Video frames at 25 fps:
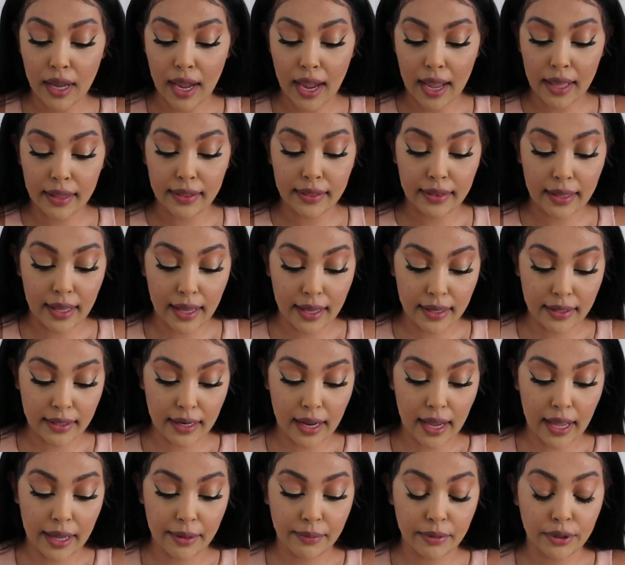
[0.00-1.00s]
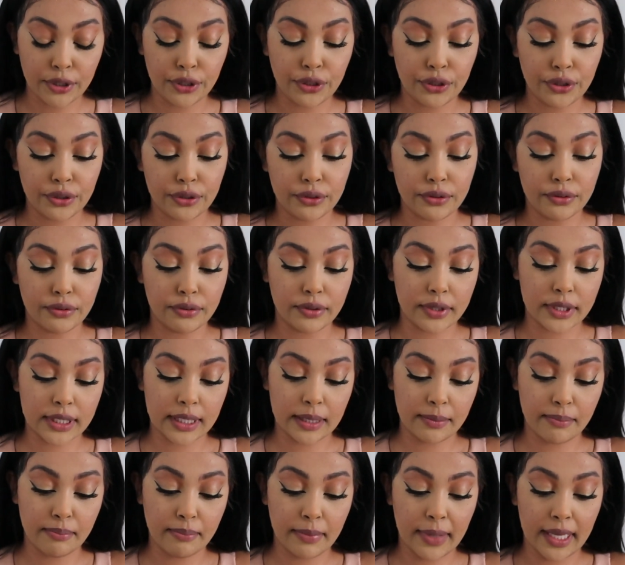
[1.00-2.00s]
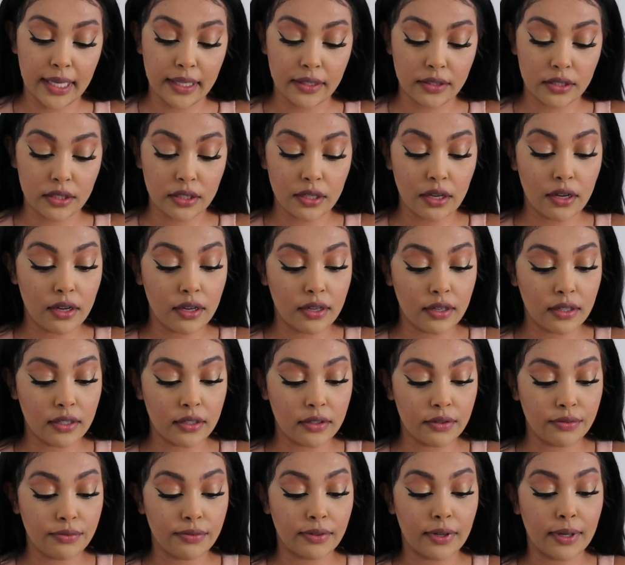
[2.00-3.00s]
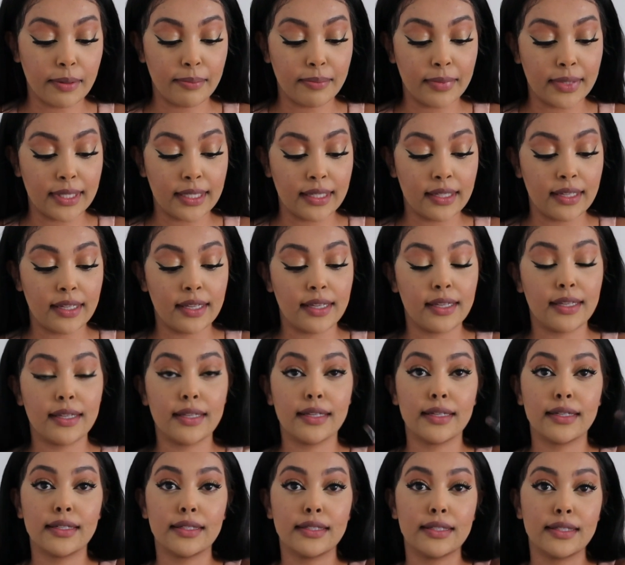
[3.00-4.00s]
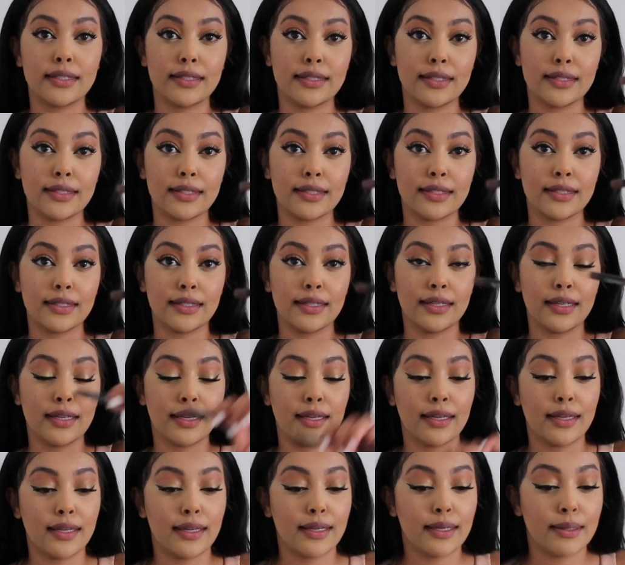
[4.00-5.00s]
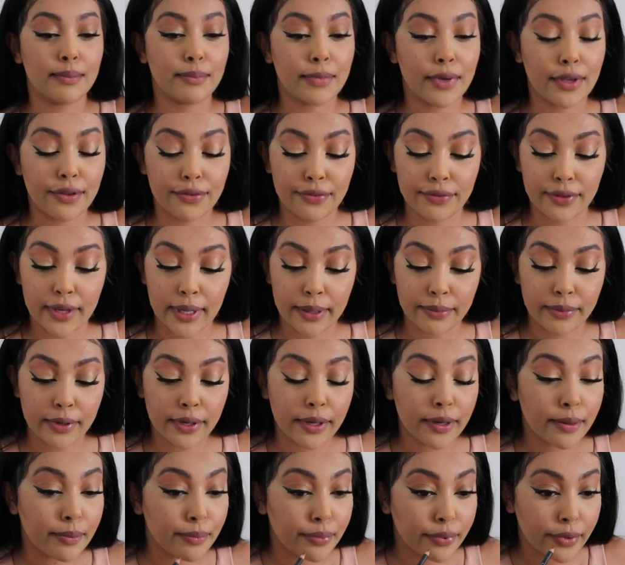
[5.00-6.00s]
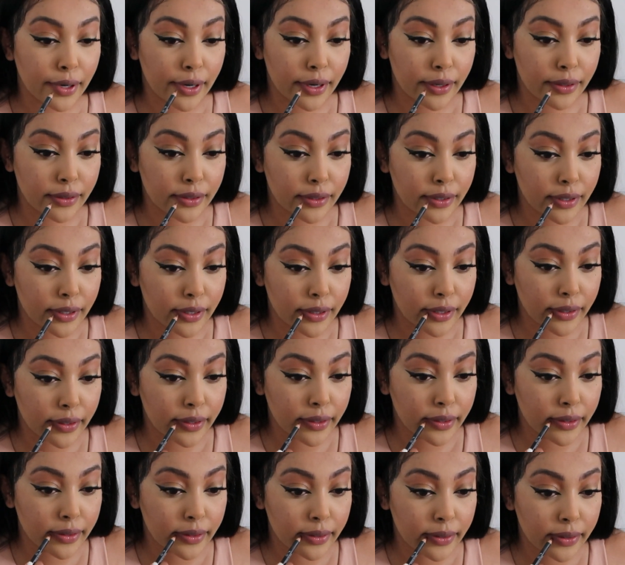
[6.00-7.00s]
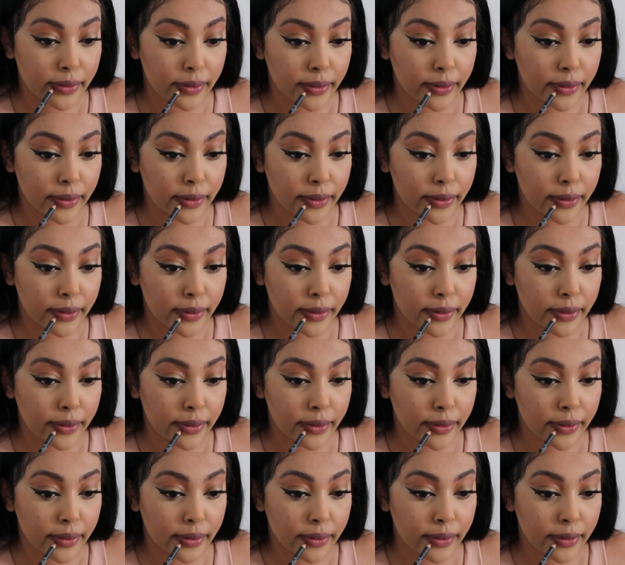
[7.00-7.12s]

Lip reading: And then I will use Maison from NYX, my favorite brown color.